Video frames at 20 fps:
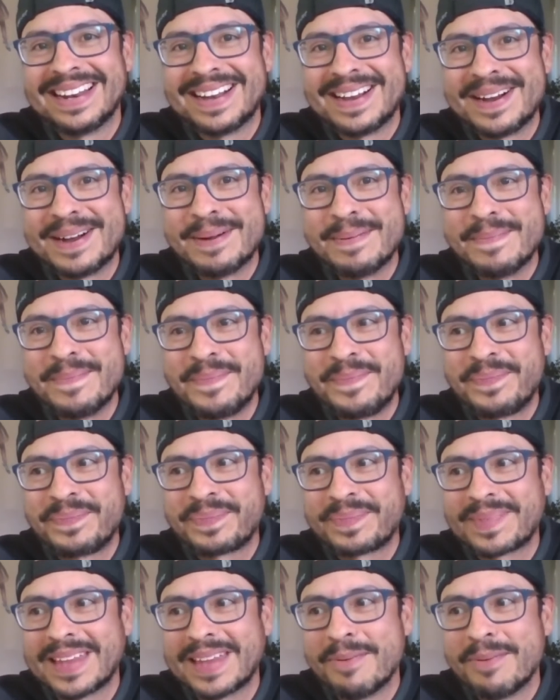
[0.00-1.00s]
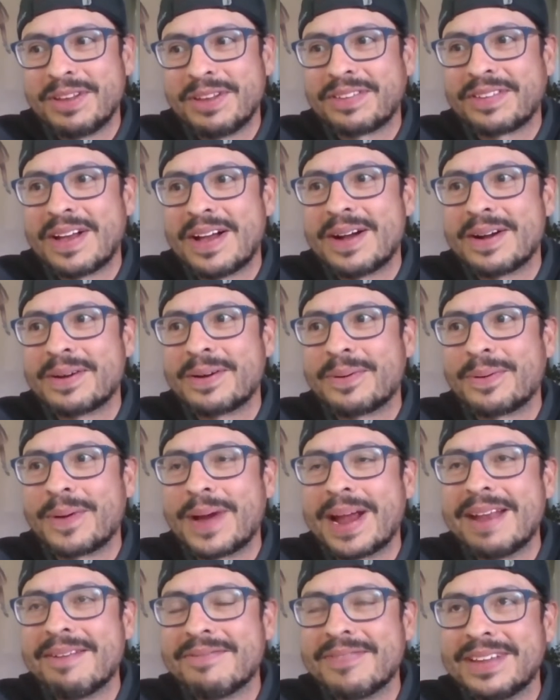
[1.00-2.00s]
And we saw a
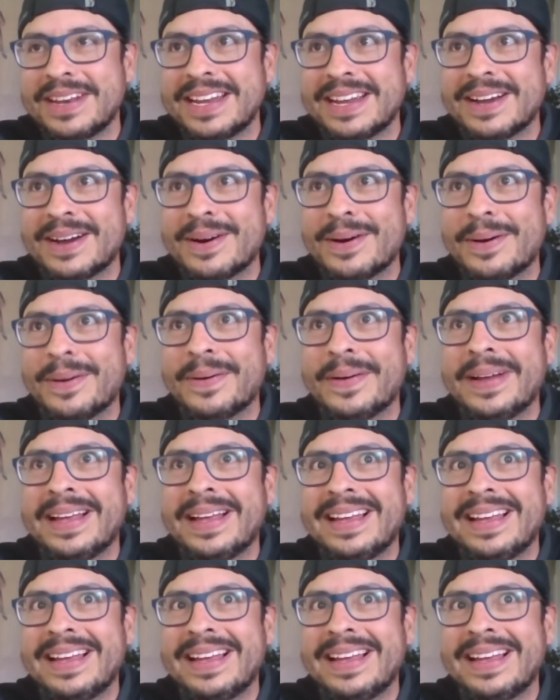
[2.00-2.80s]
great video